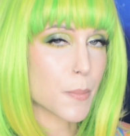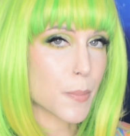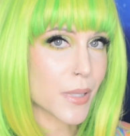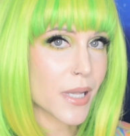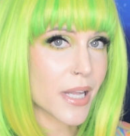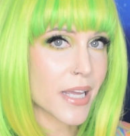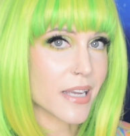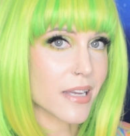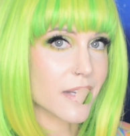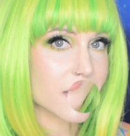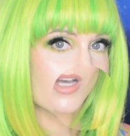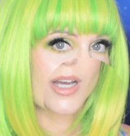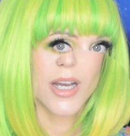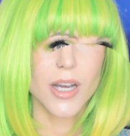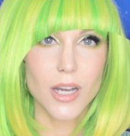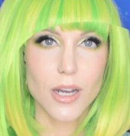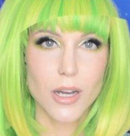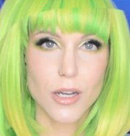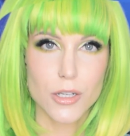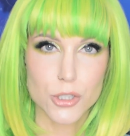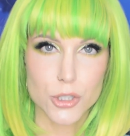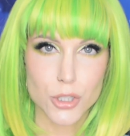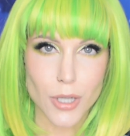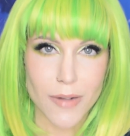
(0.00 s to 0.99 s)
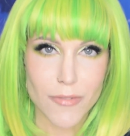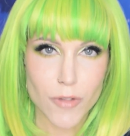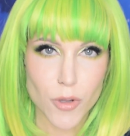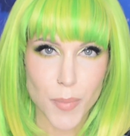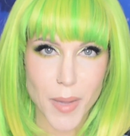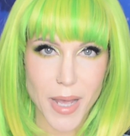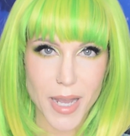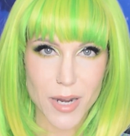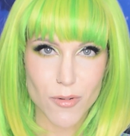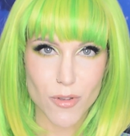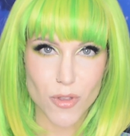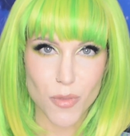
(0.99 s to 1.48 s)
plants? Travel
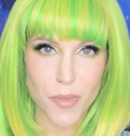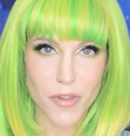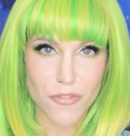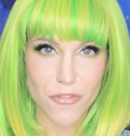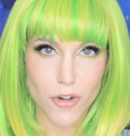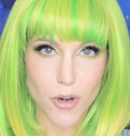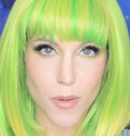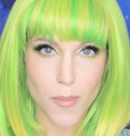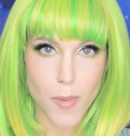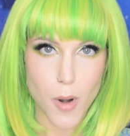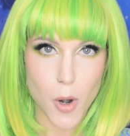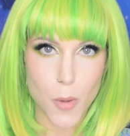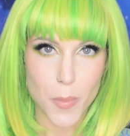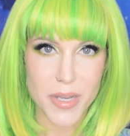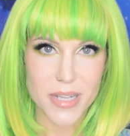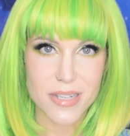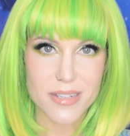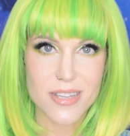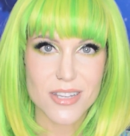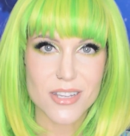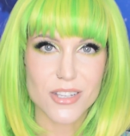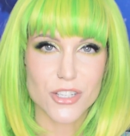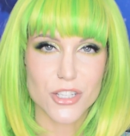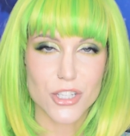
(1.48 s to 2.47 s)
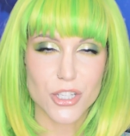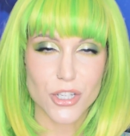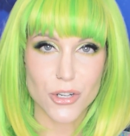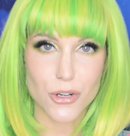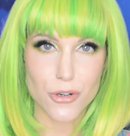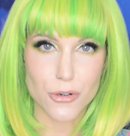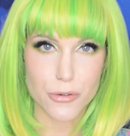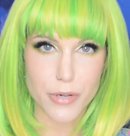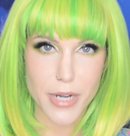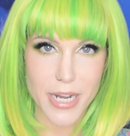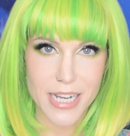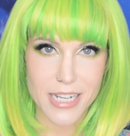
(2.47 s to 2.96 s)
back with me for a moment to
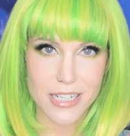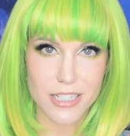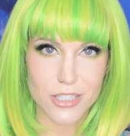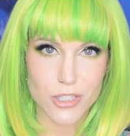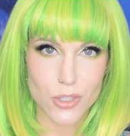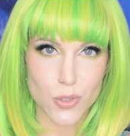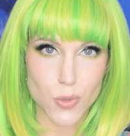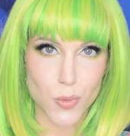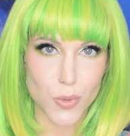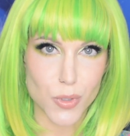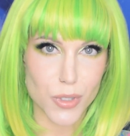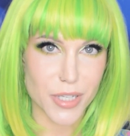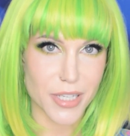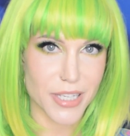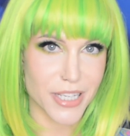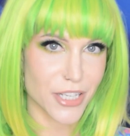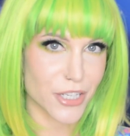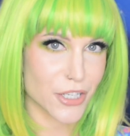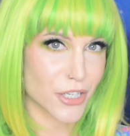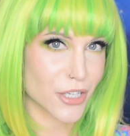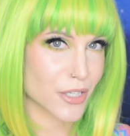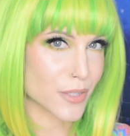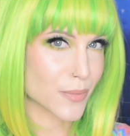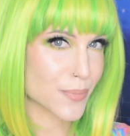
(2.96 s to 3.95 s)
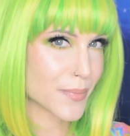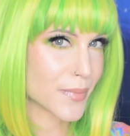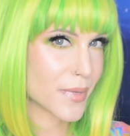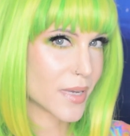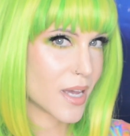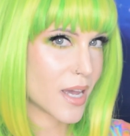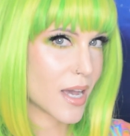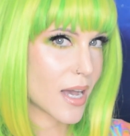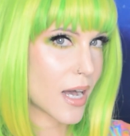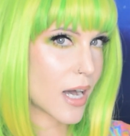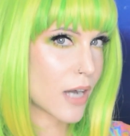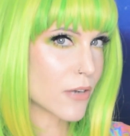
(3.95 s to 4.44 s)
grade school here.
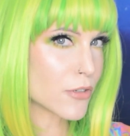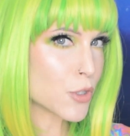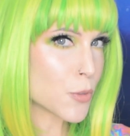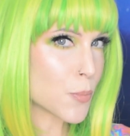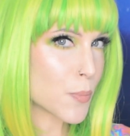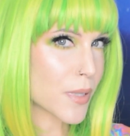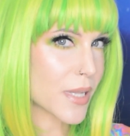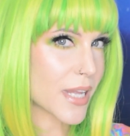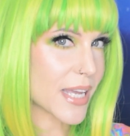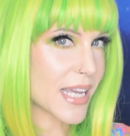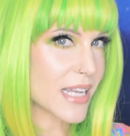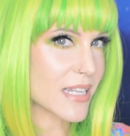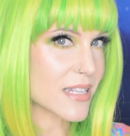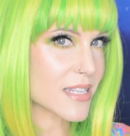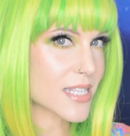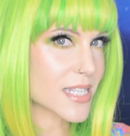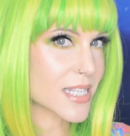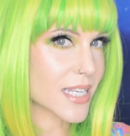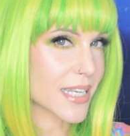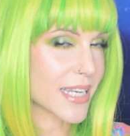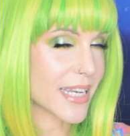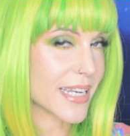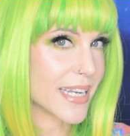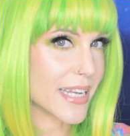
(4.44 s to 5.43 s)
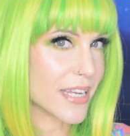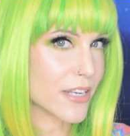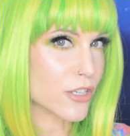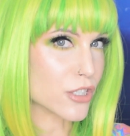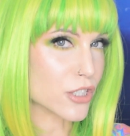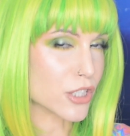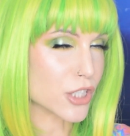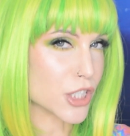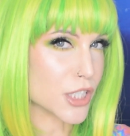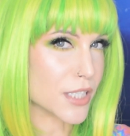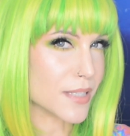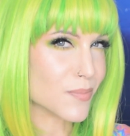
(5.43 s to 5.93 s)
How do plants get
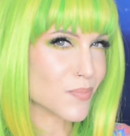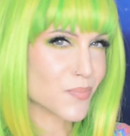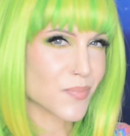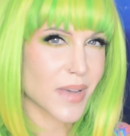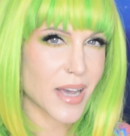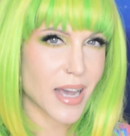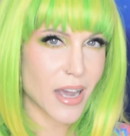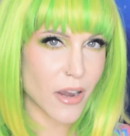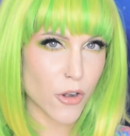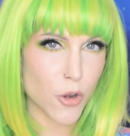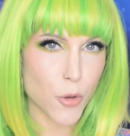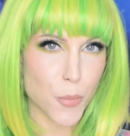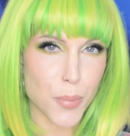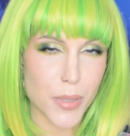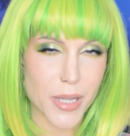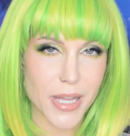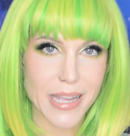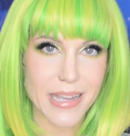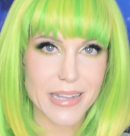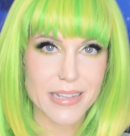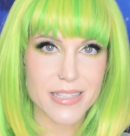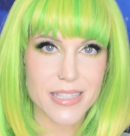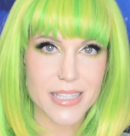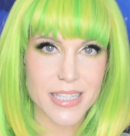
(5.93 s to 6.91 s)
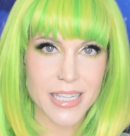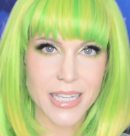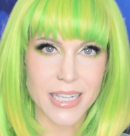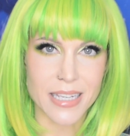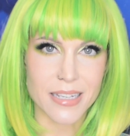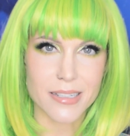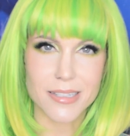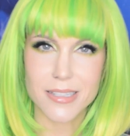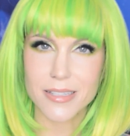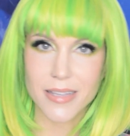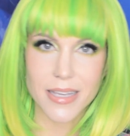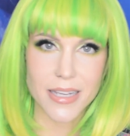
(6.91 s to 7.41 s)
energy? How do plants
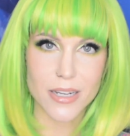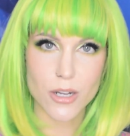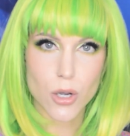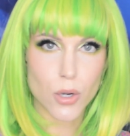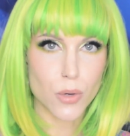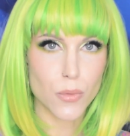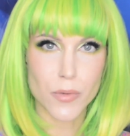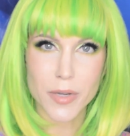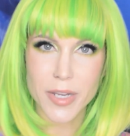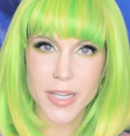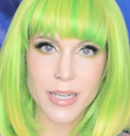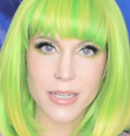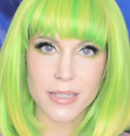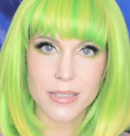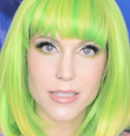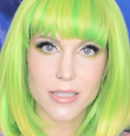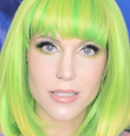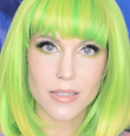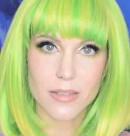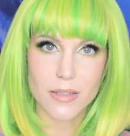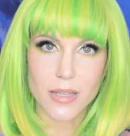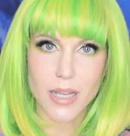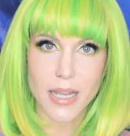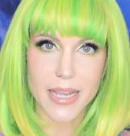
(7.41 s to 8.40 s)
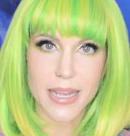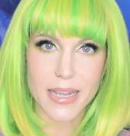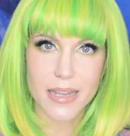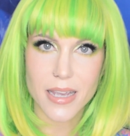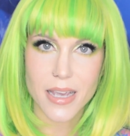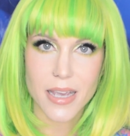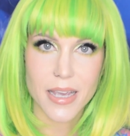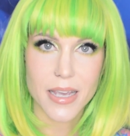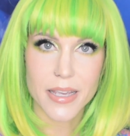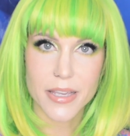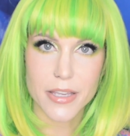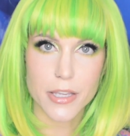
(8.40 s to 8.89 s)
eat? They don't eat like
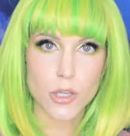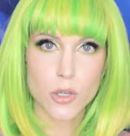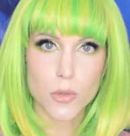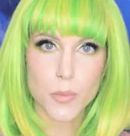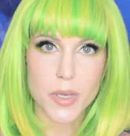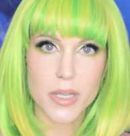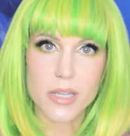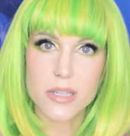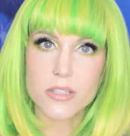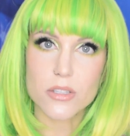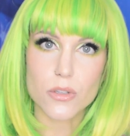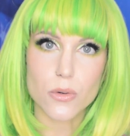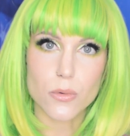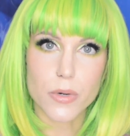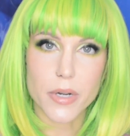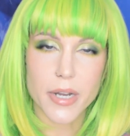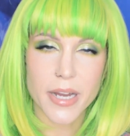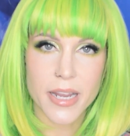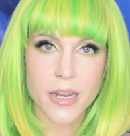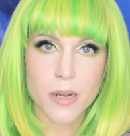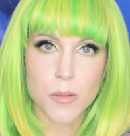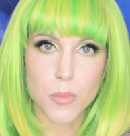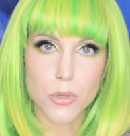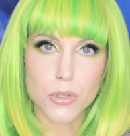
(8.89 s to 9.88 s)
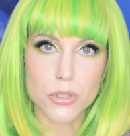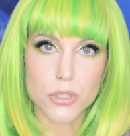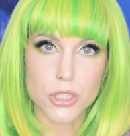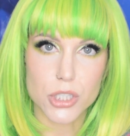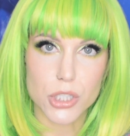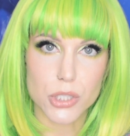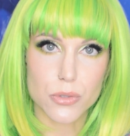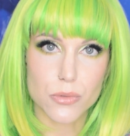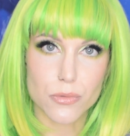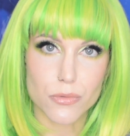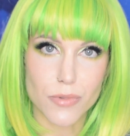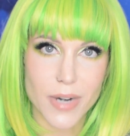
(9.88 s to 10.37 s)
humans or animals
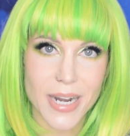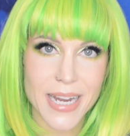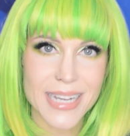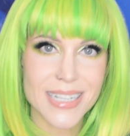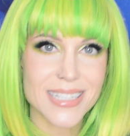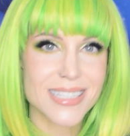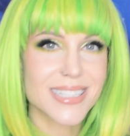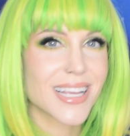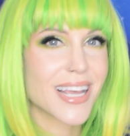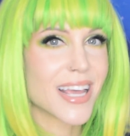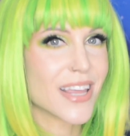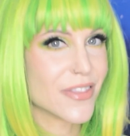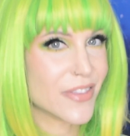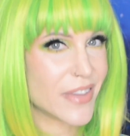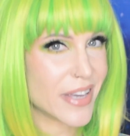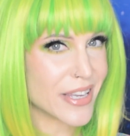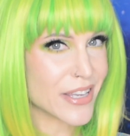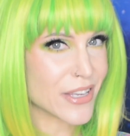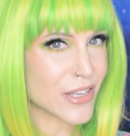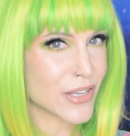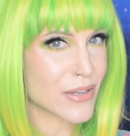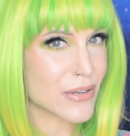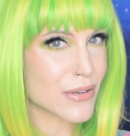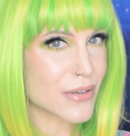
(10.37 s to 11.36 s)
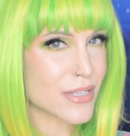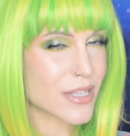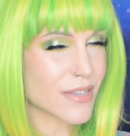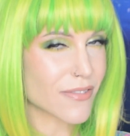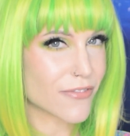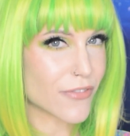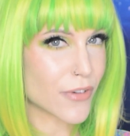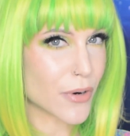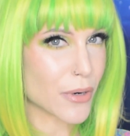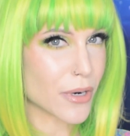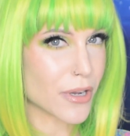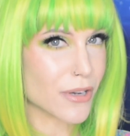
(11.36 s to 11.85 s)
do, right? They use
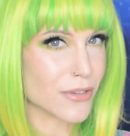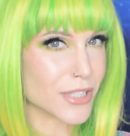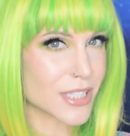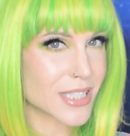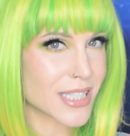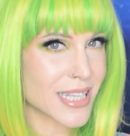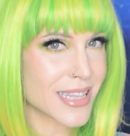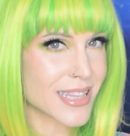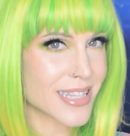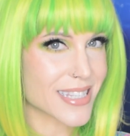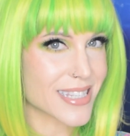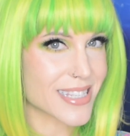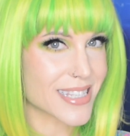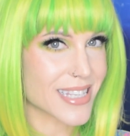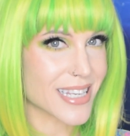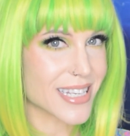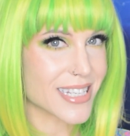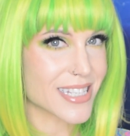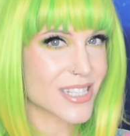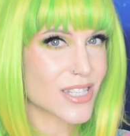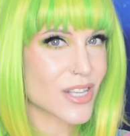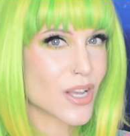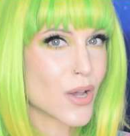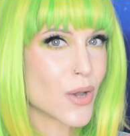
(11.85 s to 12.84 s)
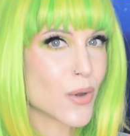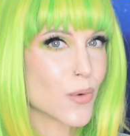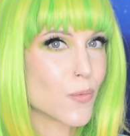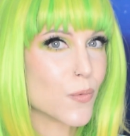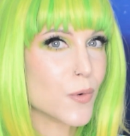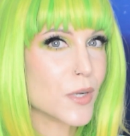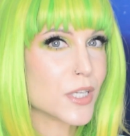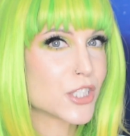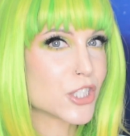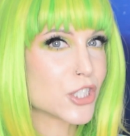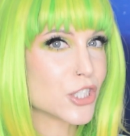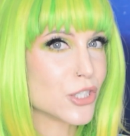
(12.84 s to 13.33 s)
photosynthesis,
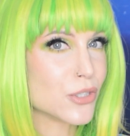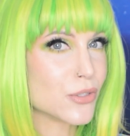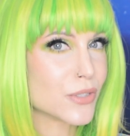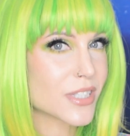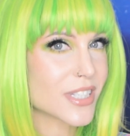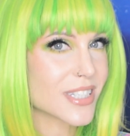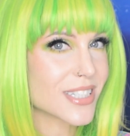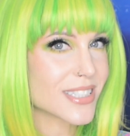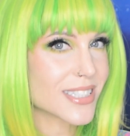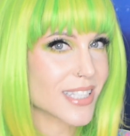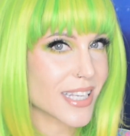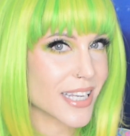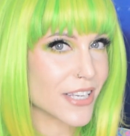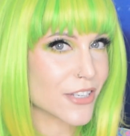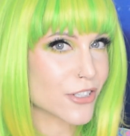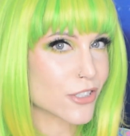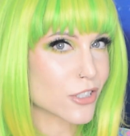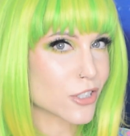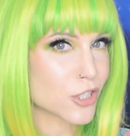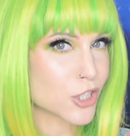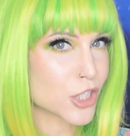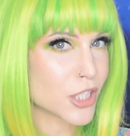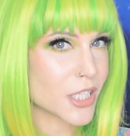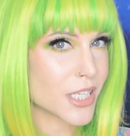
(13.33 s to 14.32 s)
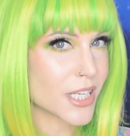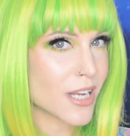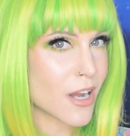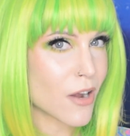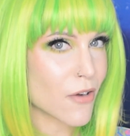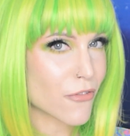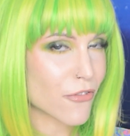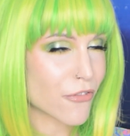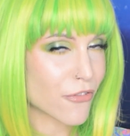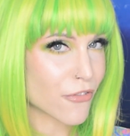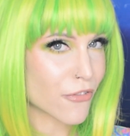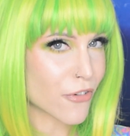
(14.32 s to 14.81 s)
which uses energy
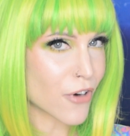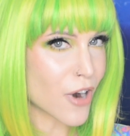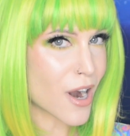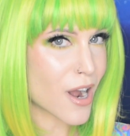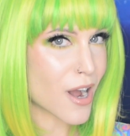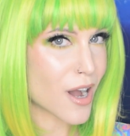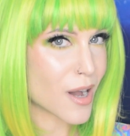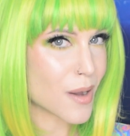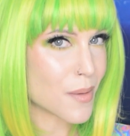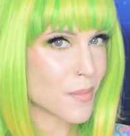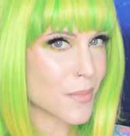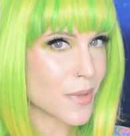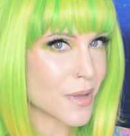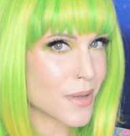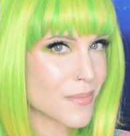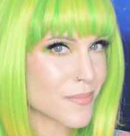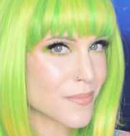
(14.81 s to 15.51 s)
from...